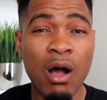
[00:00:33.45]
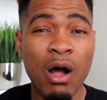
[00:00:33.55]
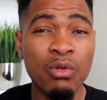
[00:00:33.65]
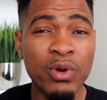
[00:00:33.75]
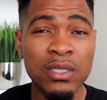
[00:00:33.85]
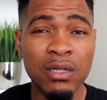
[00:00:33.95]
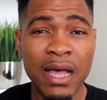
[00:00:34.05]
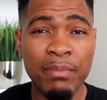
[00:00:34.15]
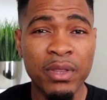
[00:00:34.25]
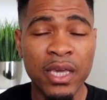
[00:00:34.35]
all rental
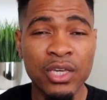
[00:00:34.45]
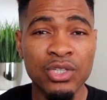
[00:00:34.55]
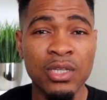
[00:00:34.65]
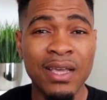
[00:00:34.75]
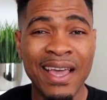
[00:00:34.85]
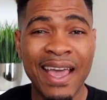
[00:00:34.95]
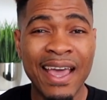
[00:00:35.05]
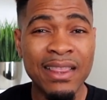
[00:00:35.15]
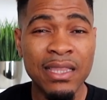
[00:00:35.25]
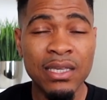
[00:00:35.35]
application
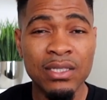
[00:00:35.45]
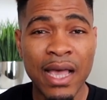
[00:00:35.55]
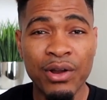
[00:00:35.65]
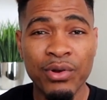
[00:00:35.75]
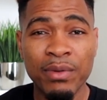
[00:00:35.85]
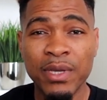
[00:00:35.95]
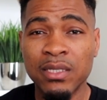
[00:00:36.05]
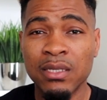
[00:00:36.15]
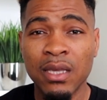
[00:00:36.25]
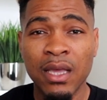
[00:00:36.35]
and lease
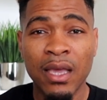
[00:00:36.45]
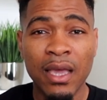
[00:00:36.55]
agreements